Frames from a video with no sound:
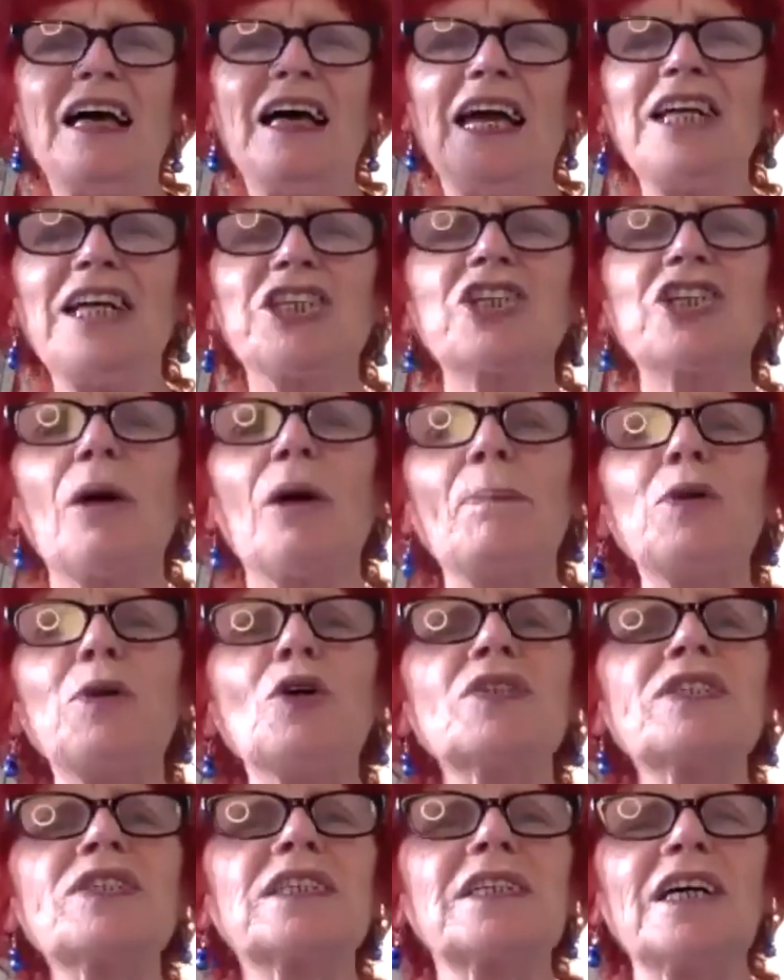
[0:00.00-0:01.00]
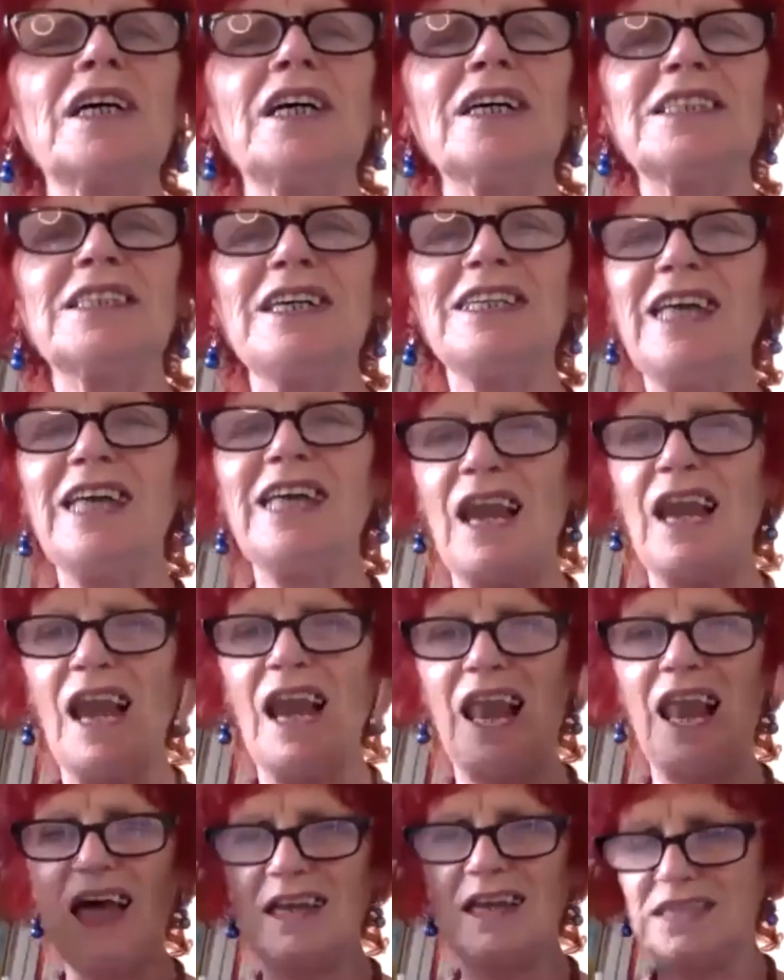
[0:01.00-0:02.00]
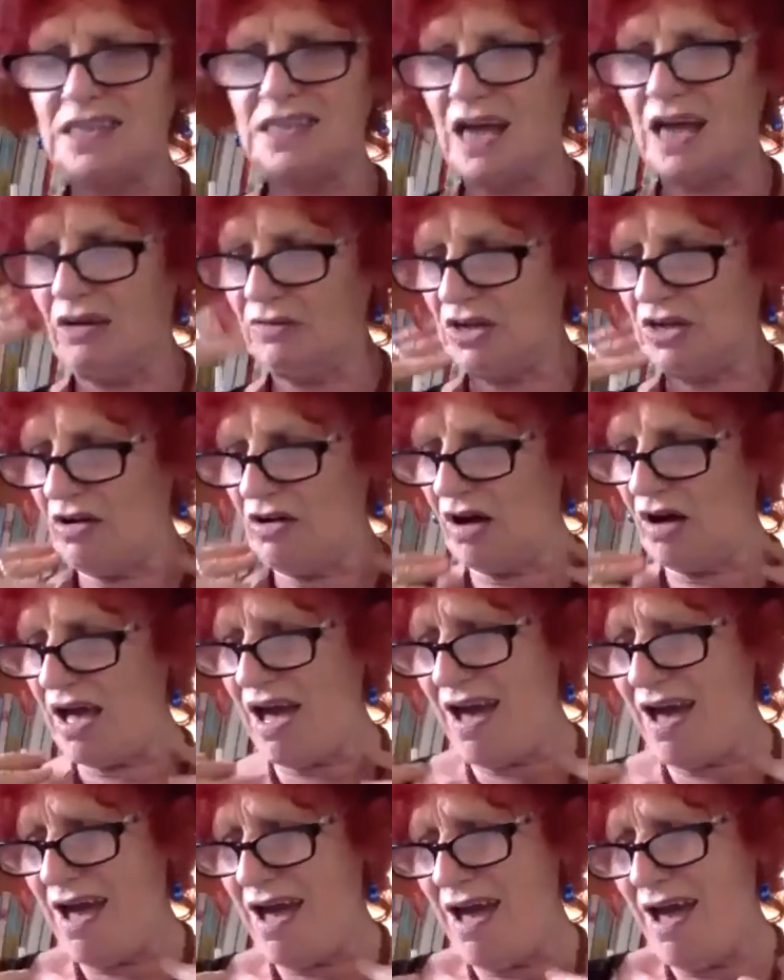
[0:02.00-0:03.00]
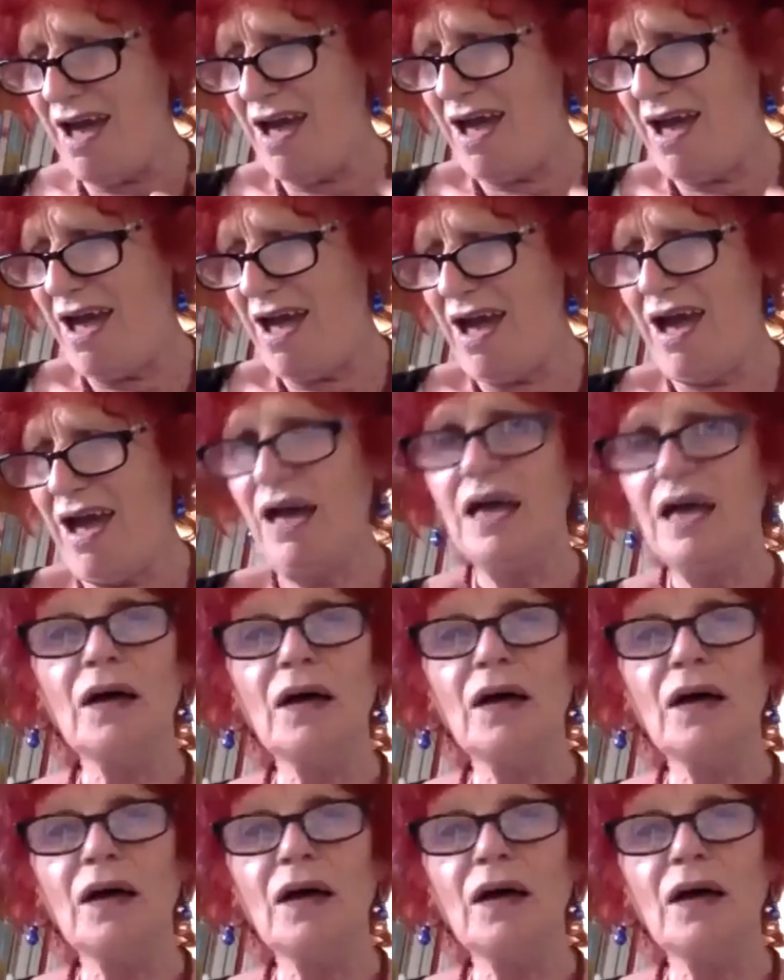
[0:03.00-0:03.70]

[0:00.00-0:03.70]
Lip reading: Hitch up your skirt and then let down your hair.